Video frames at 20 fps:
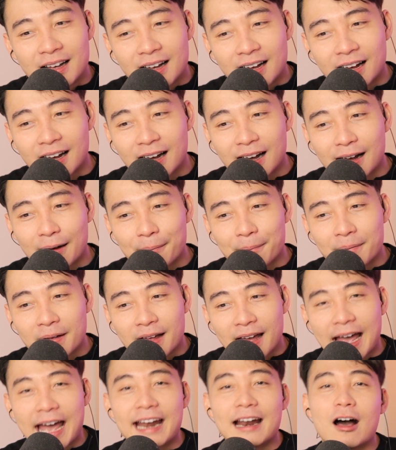And
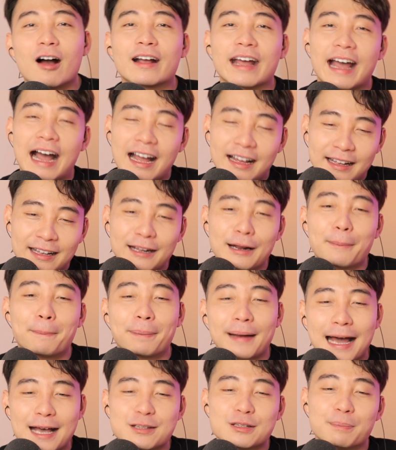okay, it
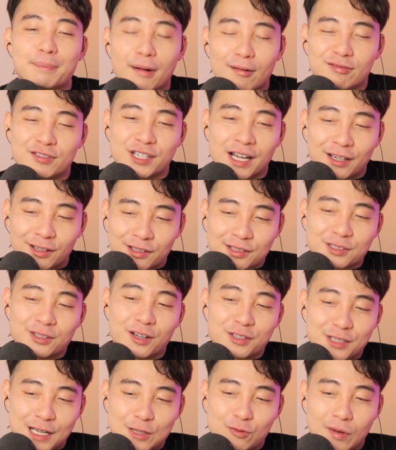applies to both genders,
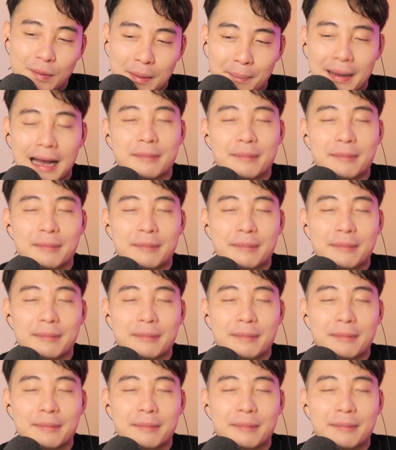not just women.